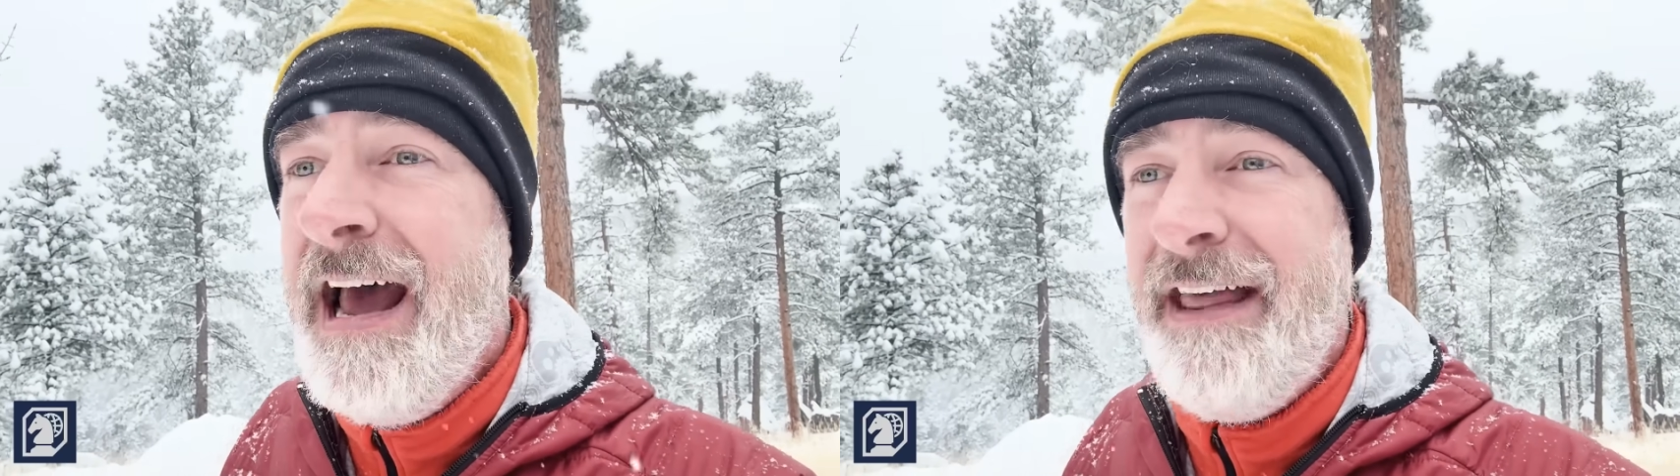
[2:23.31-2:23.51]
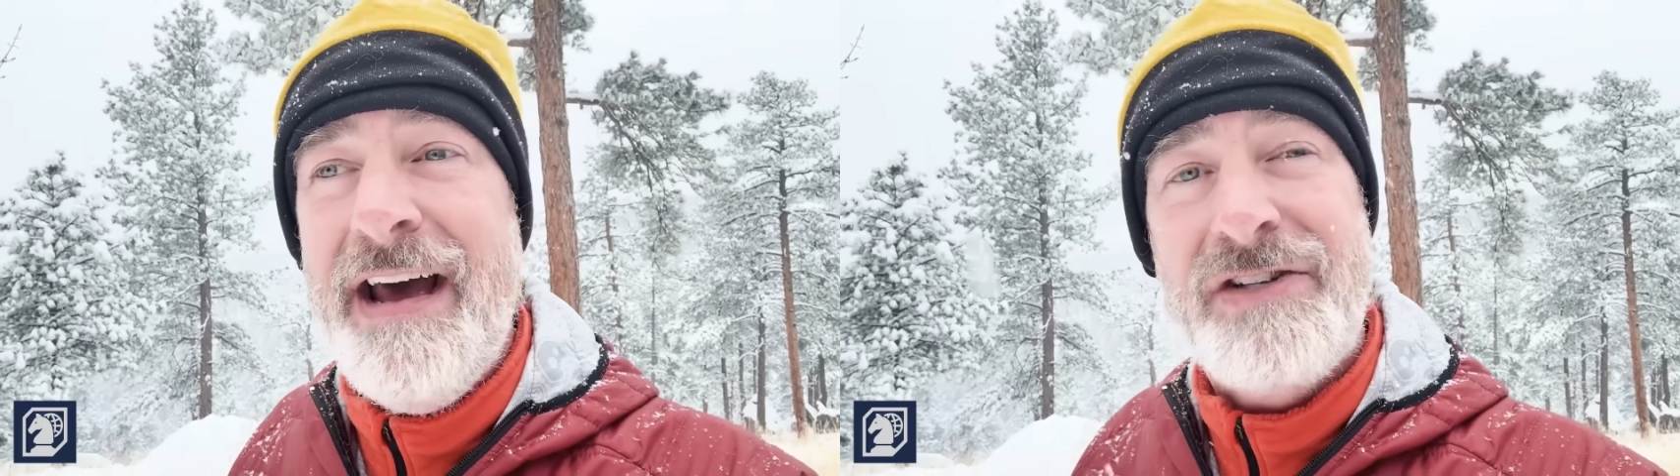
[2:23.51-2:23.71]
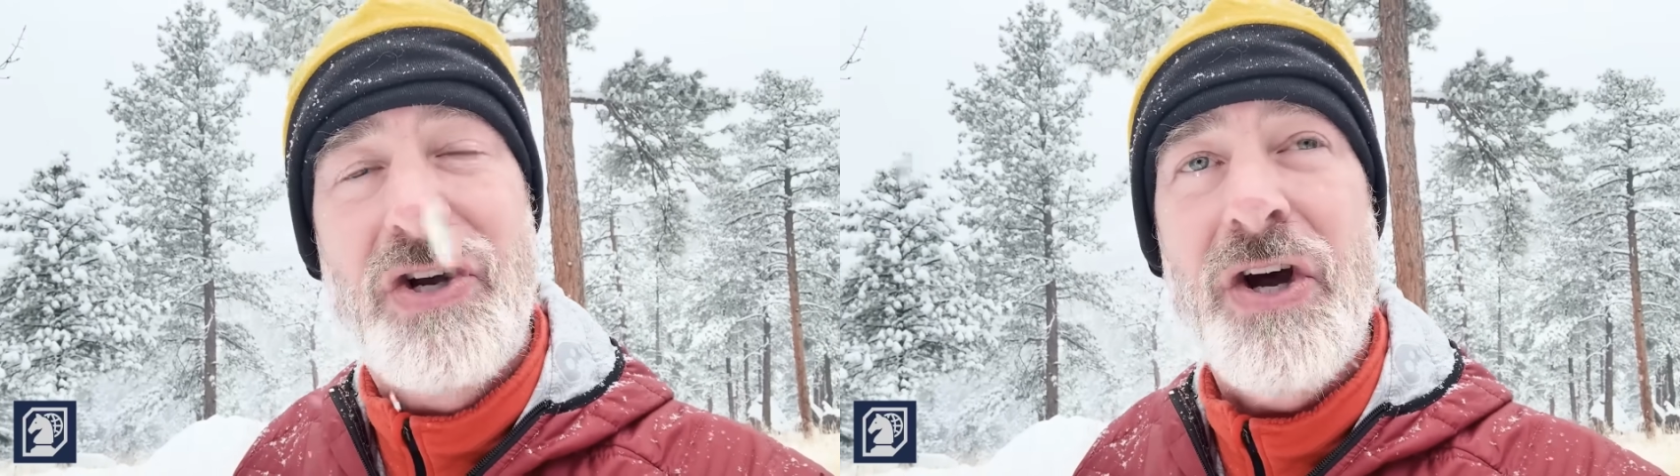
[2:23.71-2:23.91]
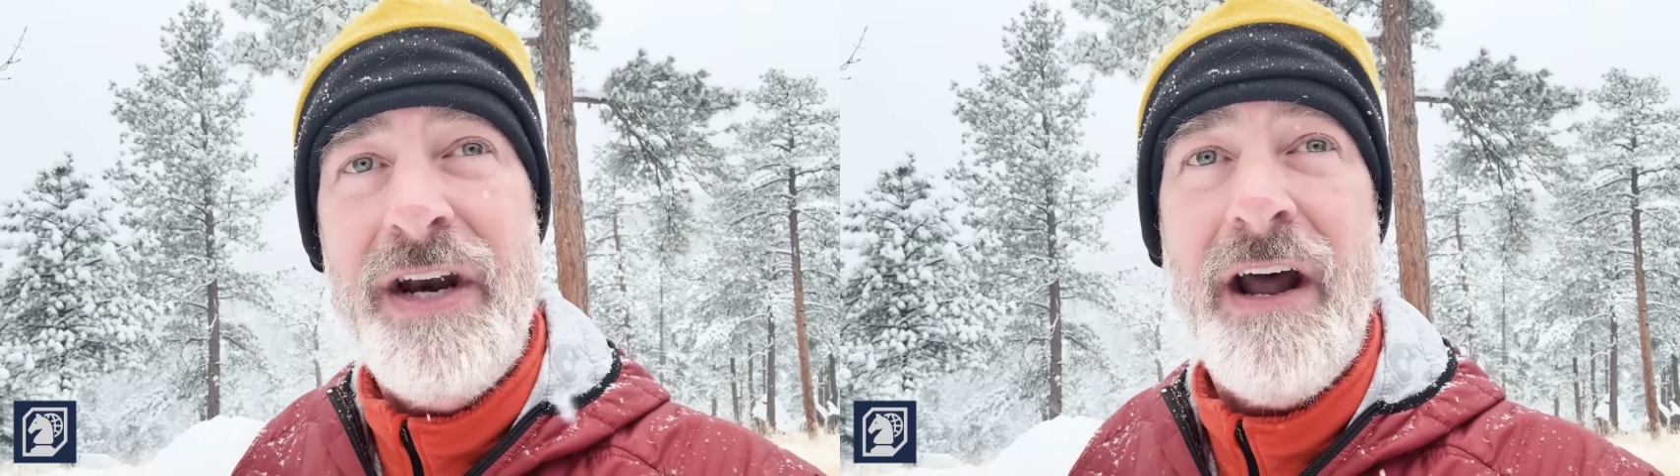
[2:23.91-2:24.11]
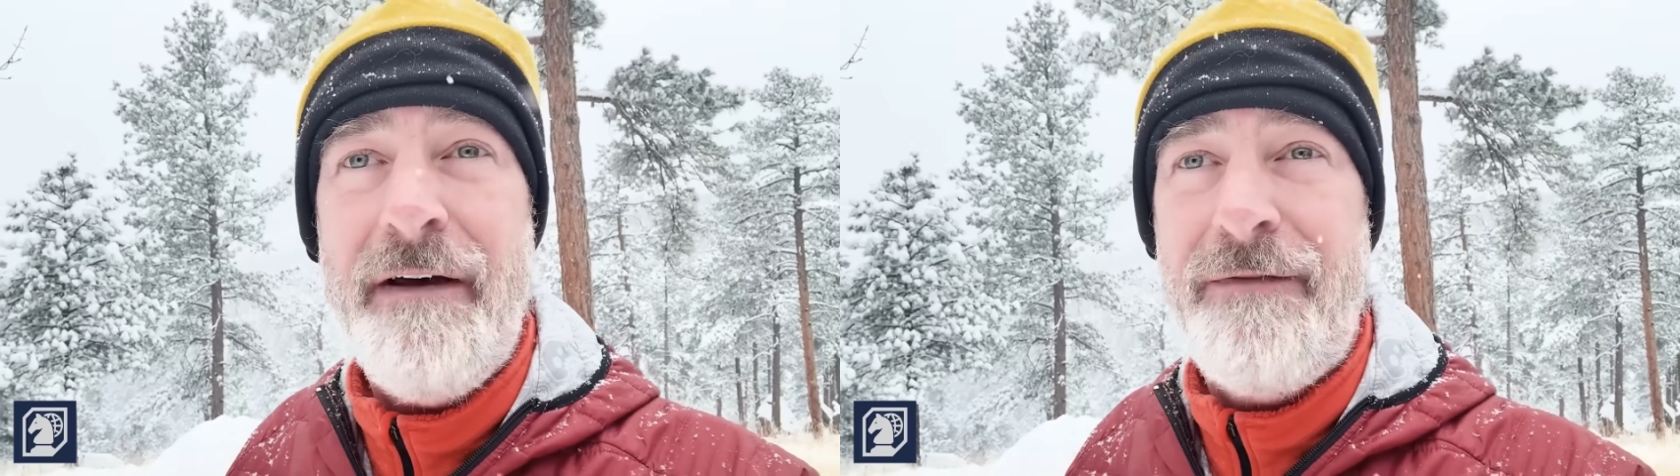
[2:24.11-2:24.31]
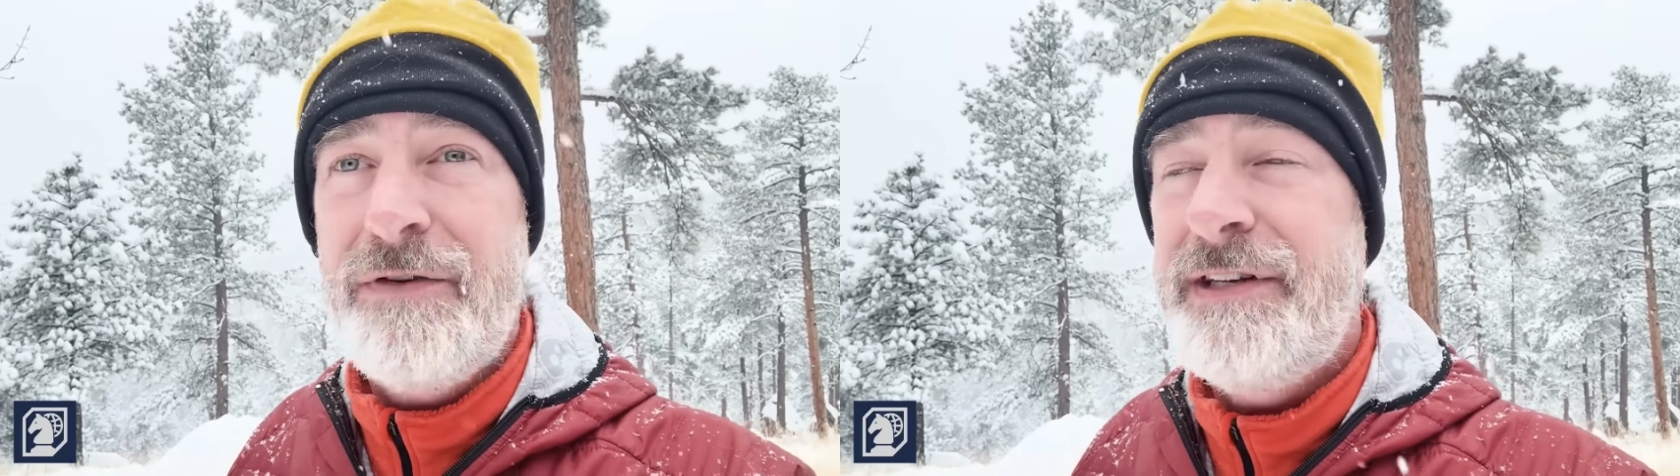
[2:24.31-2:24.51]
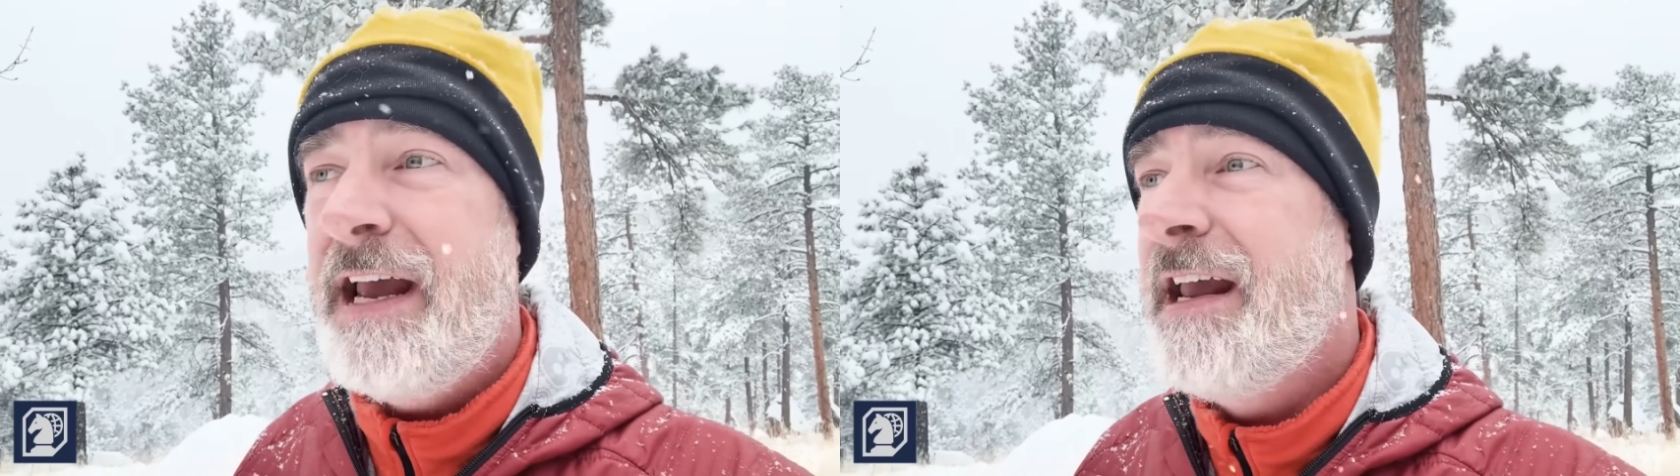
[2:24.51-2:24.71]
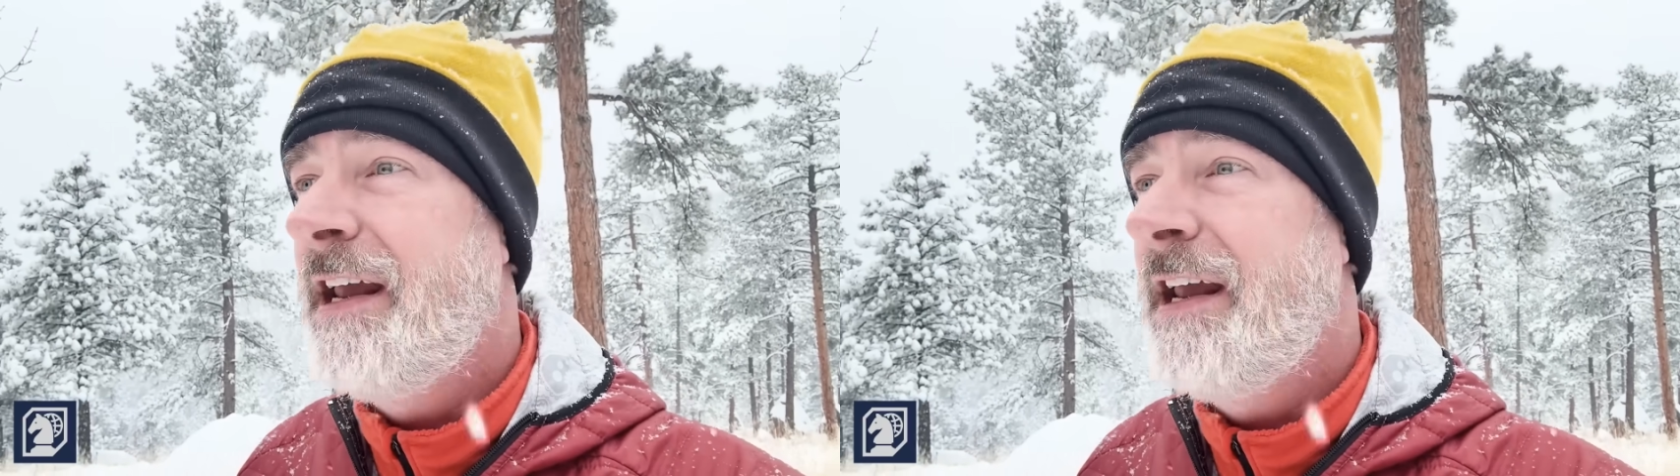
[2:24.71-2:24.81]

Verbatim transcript: And that's good enough for, say,